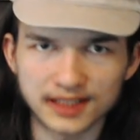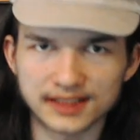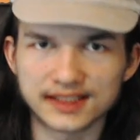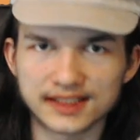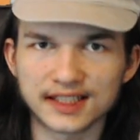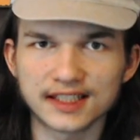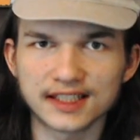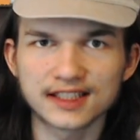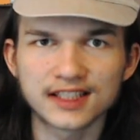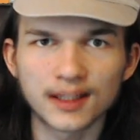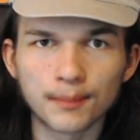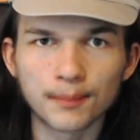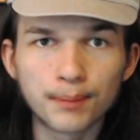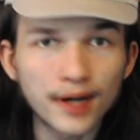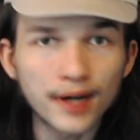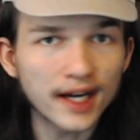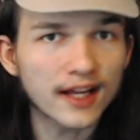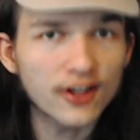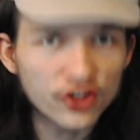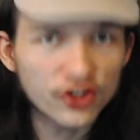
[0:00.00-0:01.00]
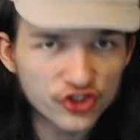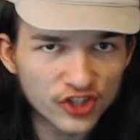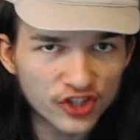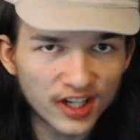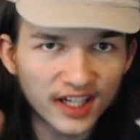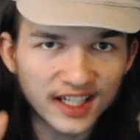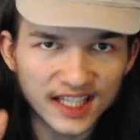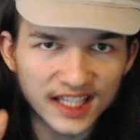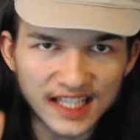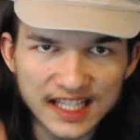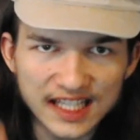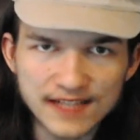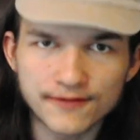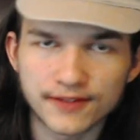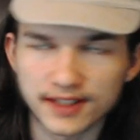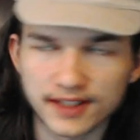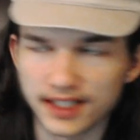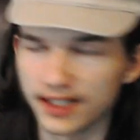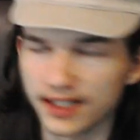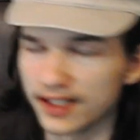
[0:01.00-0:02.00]
is BioShock
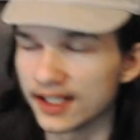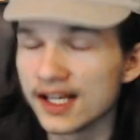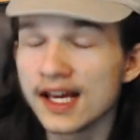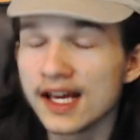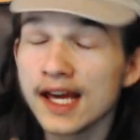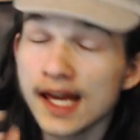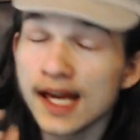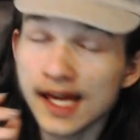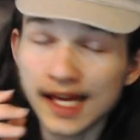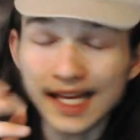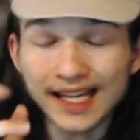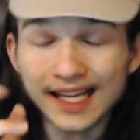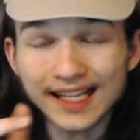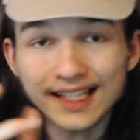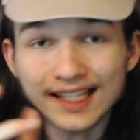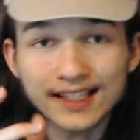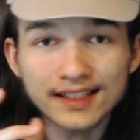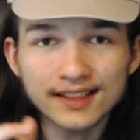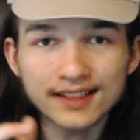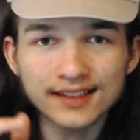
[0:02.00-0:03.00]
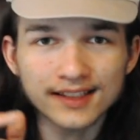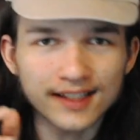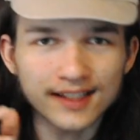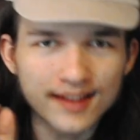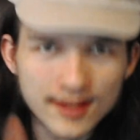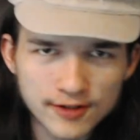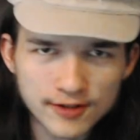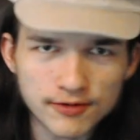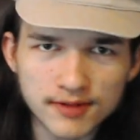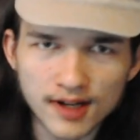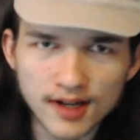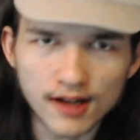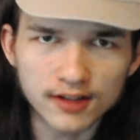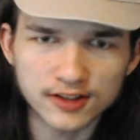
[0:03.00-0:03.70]
Infinite, and this one also